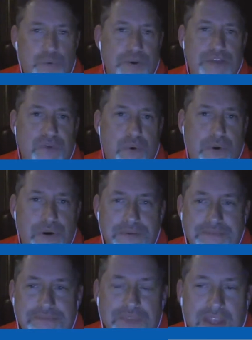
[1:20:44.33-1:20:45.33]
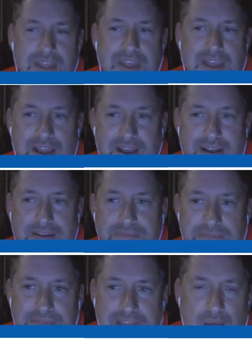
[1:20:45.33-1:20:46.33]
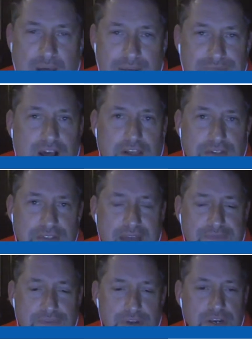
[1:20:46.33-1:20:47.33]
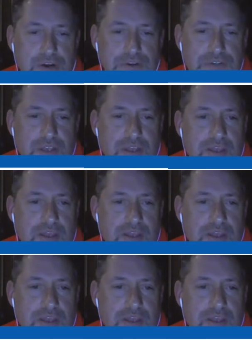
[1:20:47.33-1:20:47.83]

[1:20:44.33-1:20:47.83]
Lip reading: 24 and how I followed that for years.